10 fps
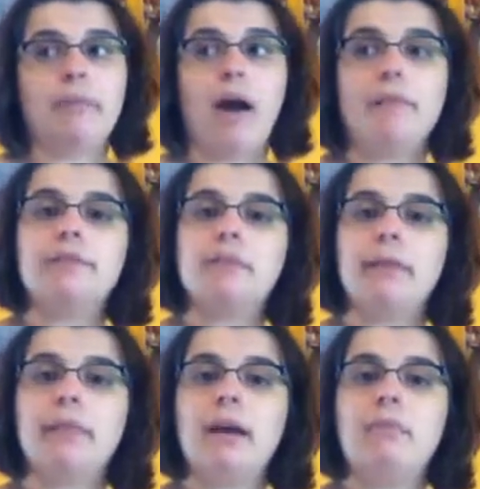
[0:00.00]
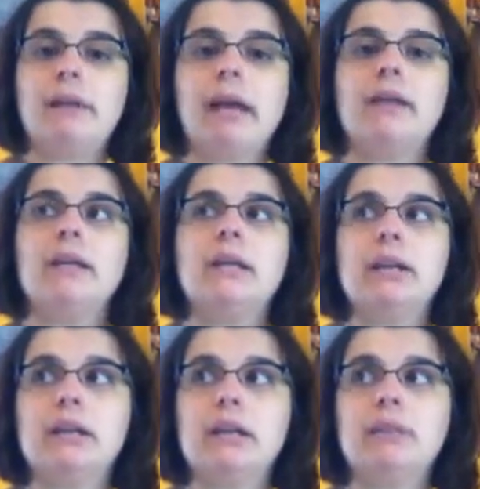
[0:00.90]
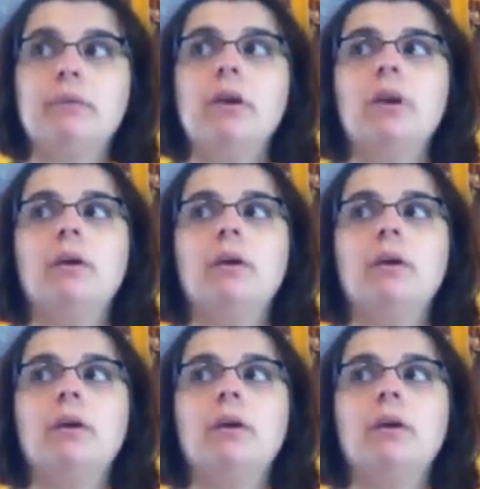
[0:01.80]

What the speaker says: often with them, but I am